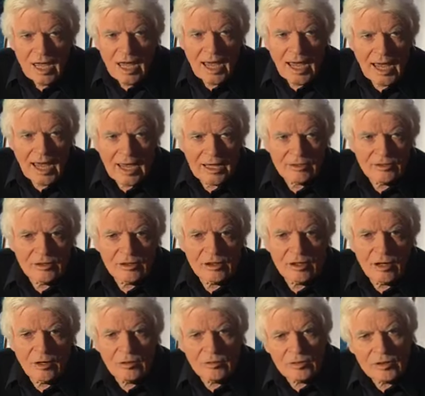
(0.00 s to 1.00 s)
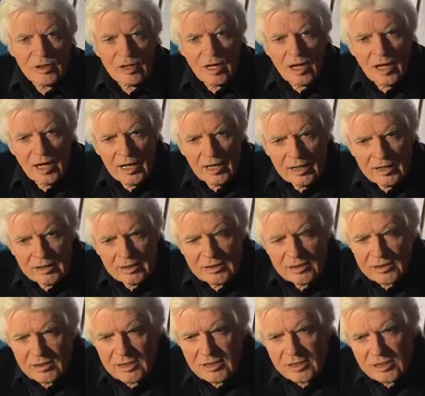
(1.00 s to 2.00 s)
had the golden
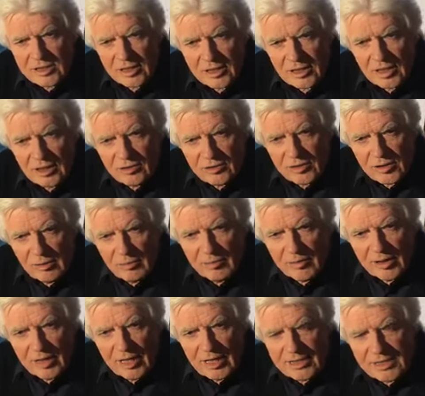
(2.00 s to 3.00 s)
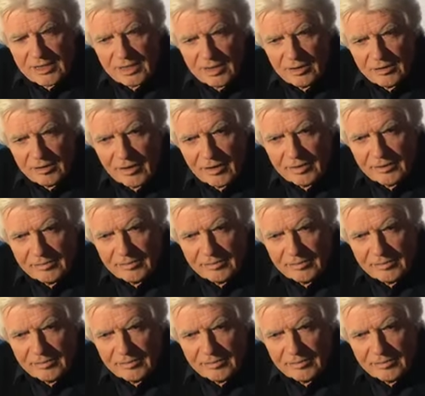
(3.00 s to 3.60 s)
lions sitting on top of the Yes logo.